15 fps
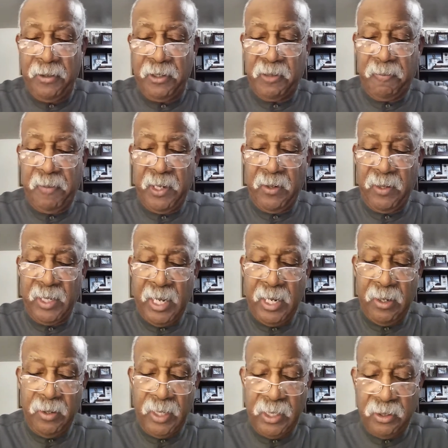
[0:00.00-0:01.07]
And the Spirit
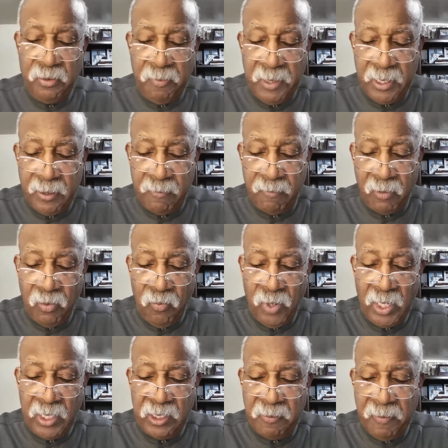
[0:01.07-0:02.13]
entered into me
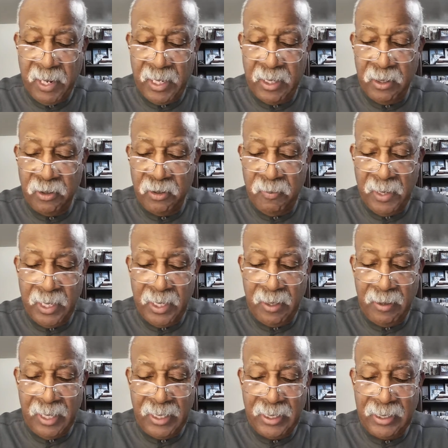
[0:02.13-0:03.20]
when he spake unto
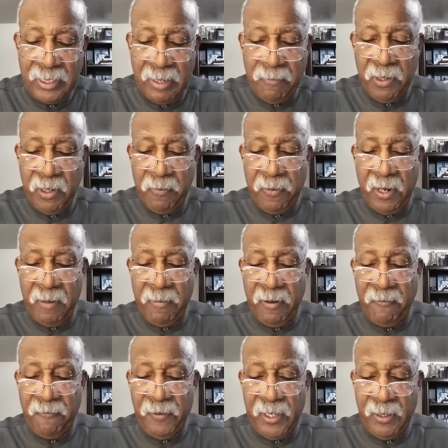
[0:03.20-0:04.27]
me, and set me upon
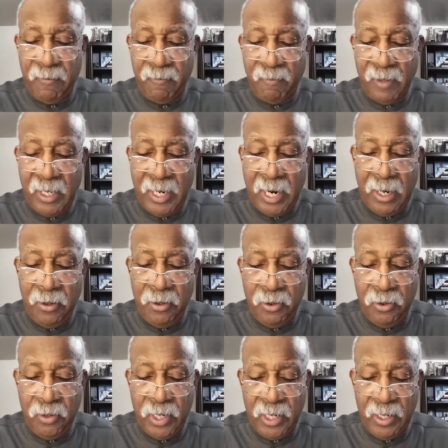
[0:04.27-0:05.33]
my feet, and I
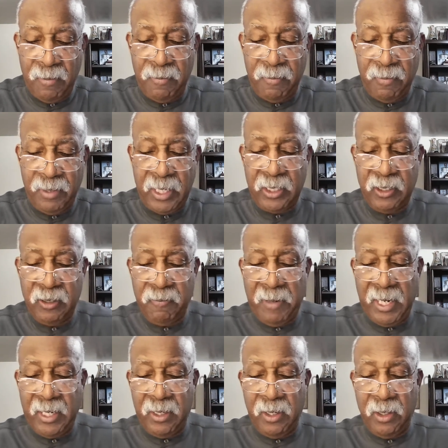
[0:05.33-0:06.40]
heard him that
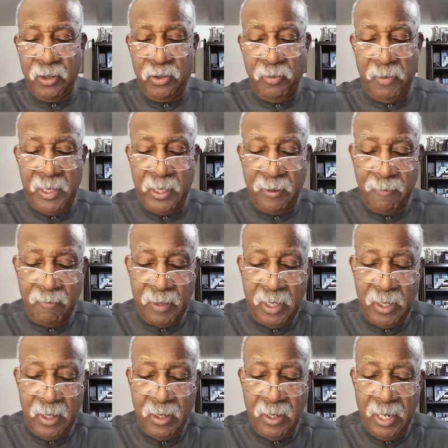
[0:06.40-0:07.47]
spake unto me.
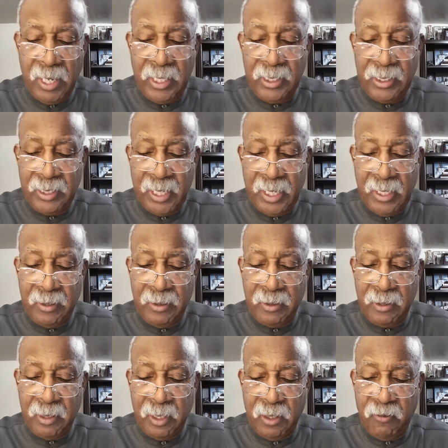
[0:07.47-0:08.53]
And he said,
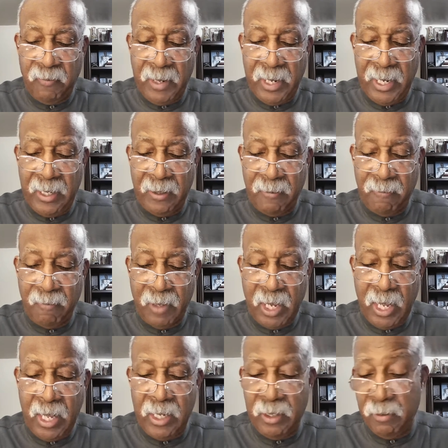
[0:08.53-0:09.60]
Son of man,
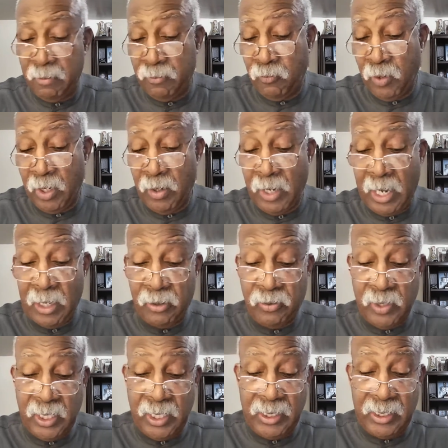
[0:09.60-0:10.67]
and well,
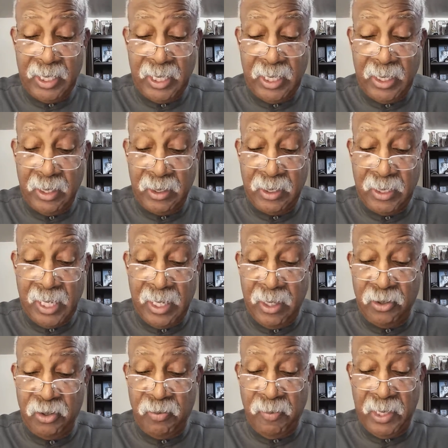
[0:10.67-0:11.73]
actually, he said,
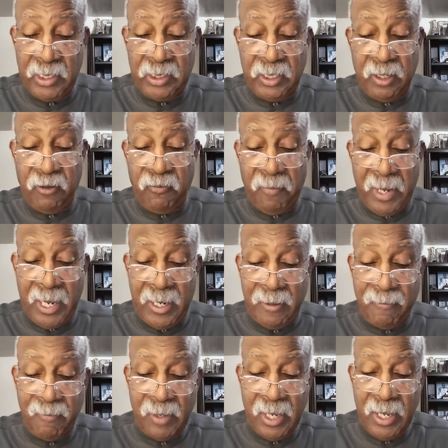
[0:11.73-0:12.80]
said unto me, Son of
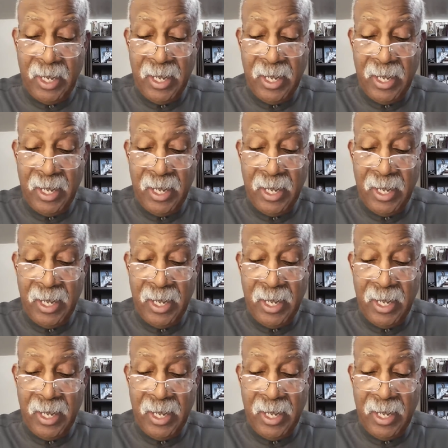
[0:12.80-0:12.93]
man,